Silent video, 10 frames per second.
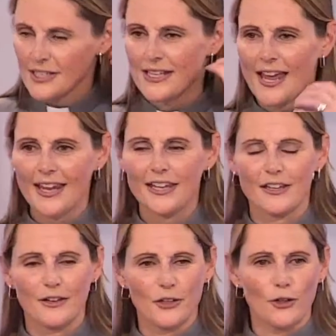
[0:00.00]

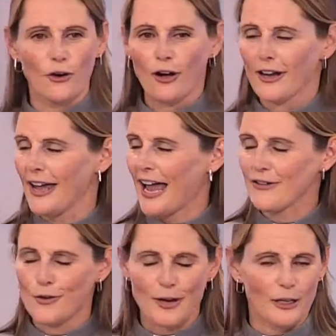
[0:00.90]
Today, you're going to
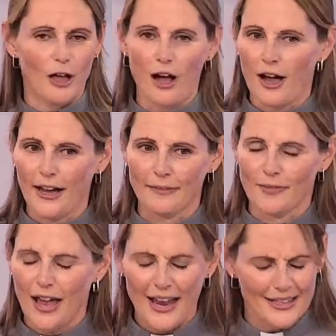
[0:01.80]
have a real
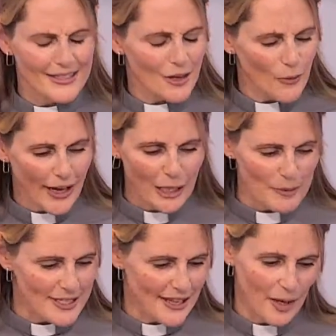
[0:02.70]
high, and we're going
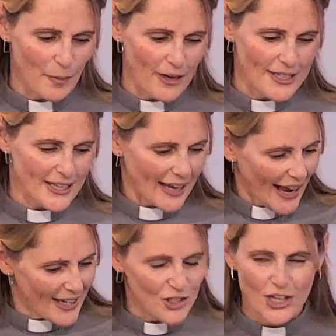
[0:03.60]
to be
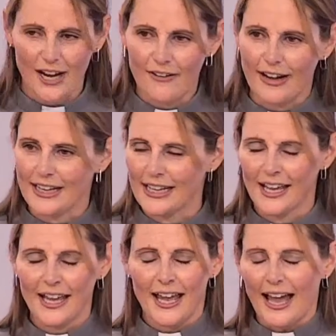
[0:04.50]
celebrating and
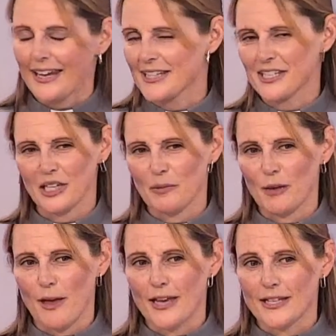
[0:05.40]
cheering, and it's going to
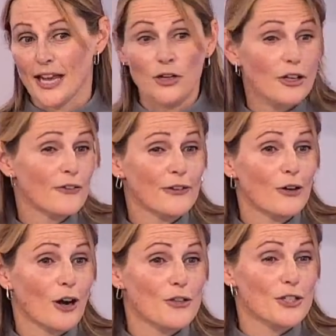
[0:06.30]
be amazing. And you're going to
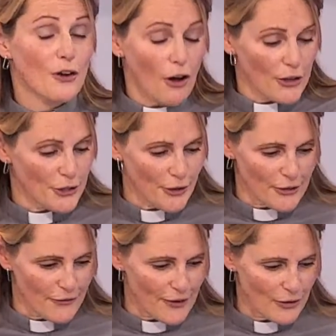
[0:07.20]
feel close to God, and
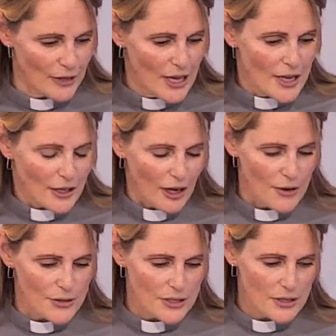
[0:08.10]
you're going to feel
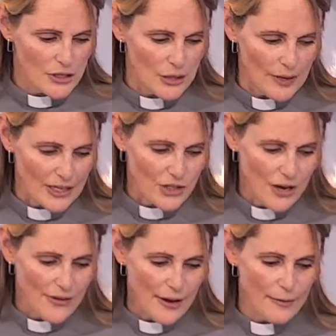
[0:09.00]
close to
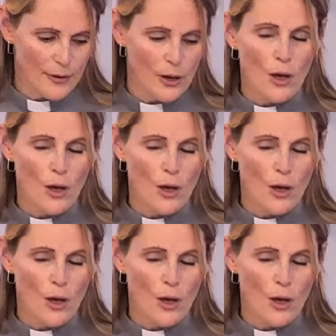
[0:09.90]
each other.